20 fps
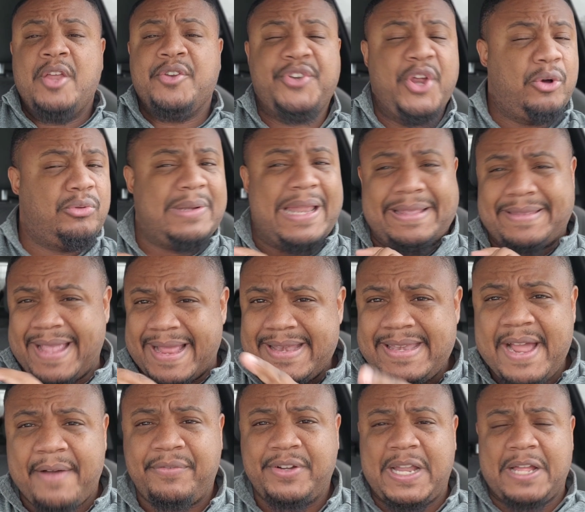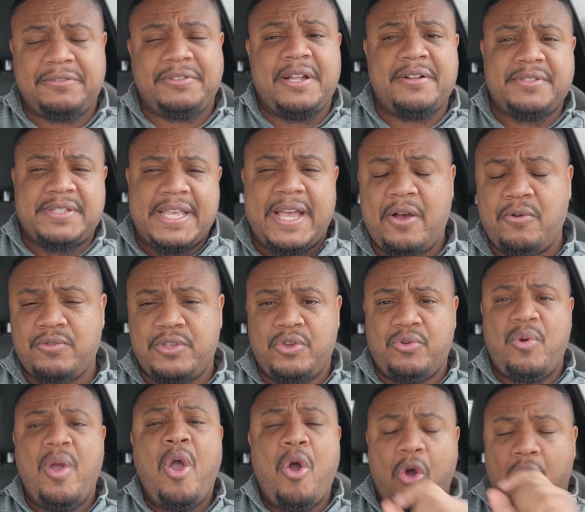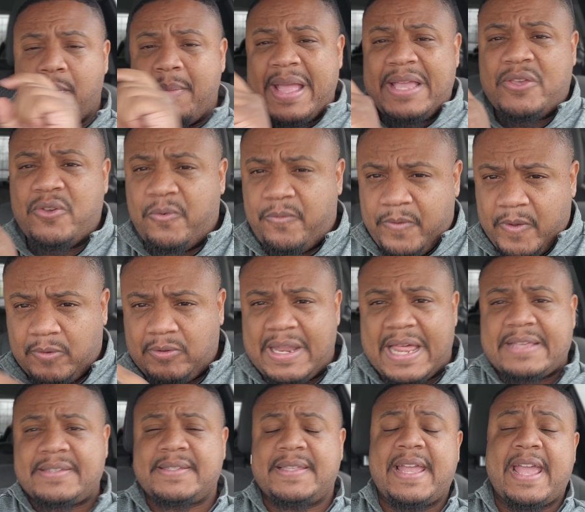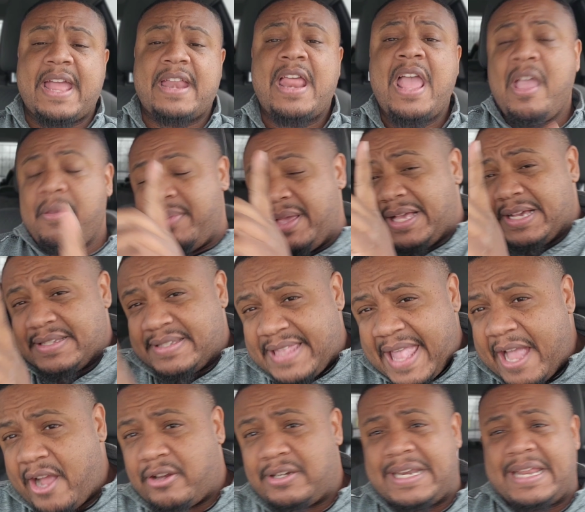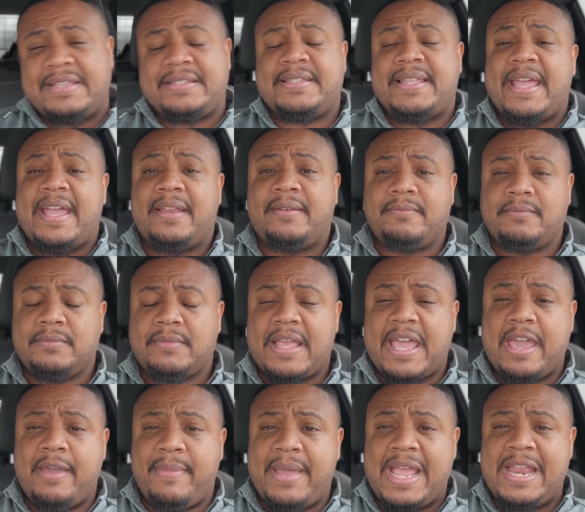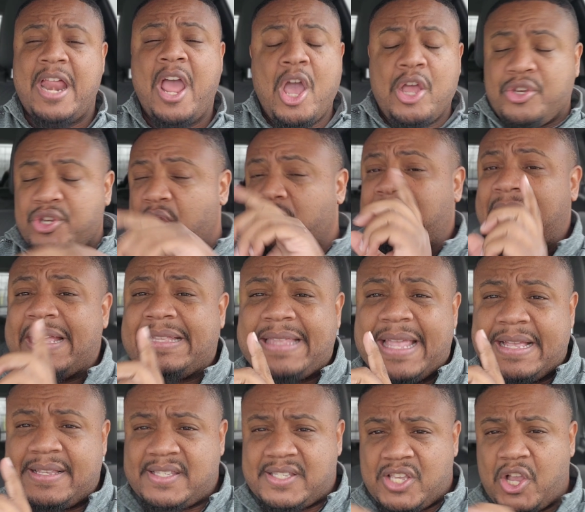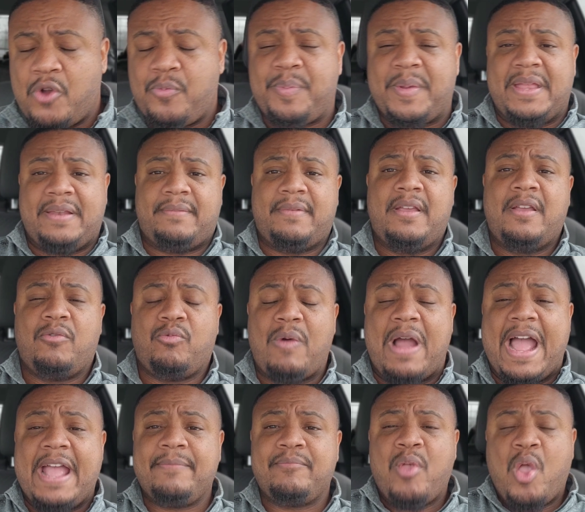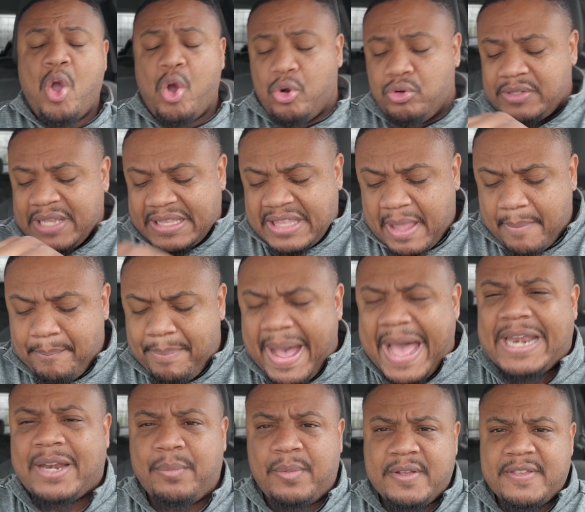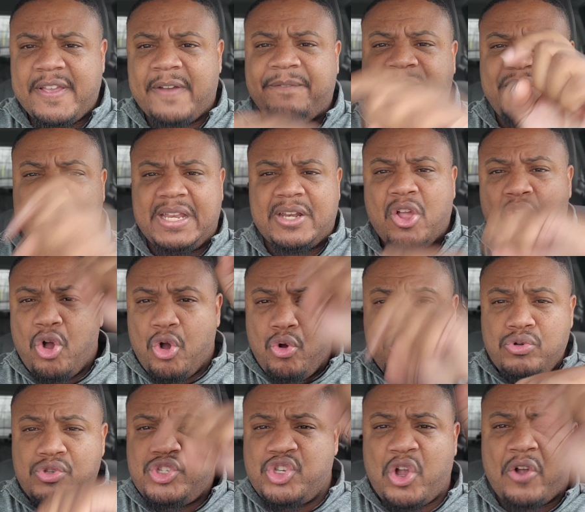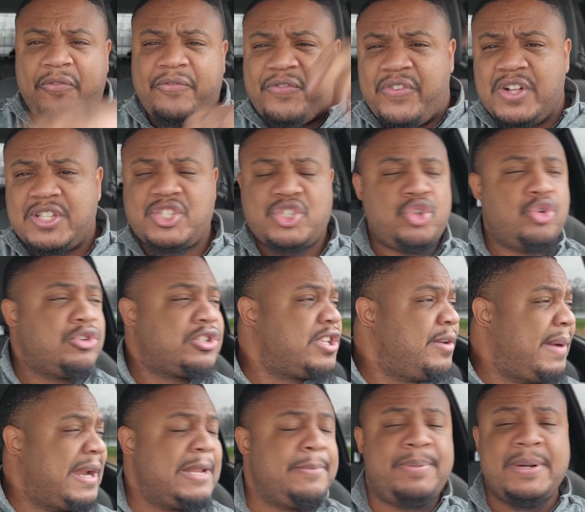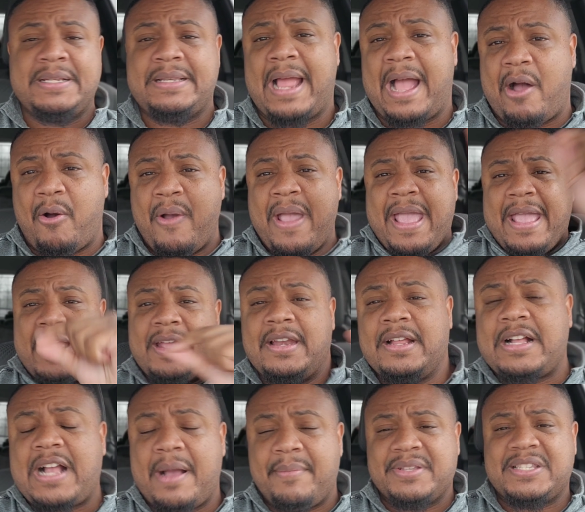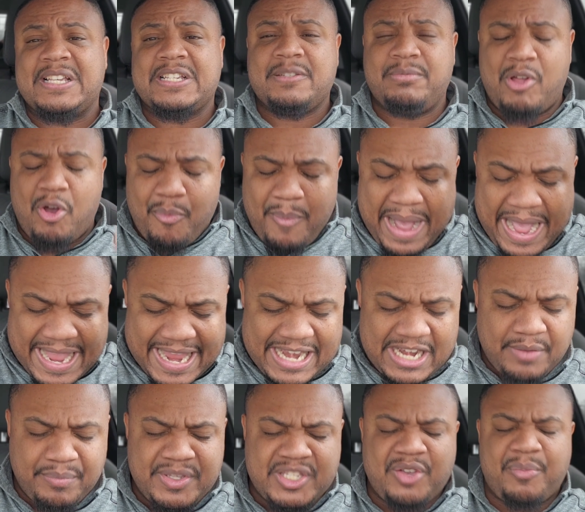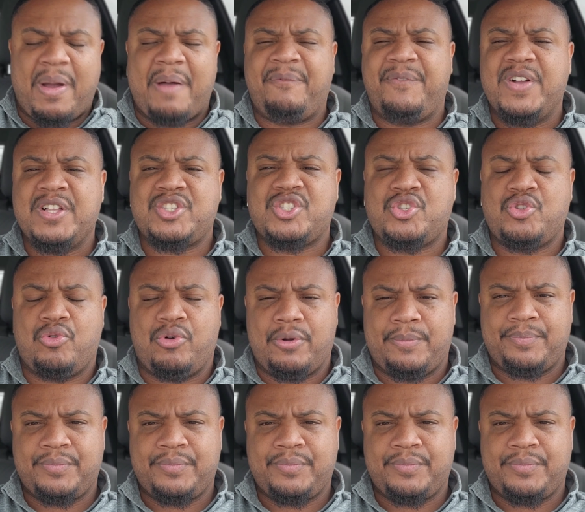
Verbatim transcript: Don't let that devil out there tell you or make you feel less than because they are less than. Amen. Don't let that serpent, right, who's at the bottom of your feet, who's your footstool. Somebody put down in the comment section below, my enemies are my footstool.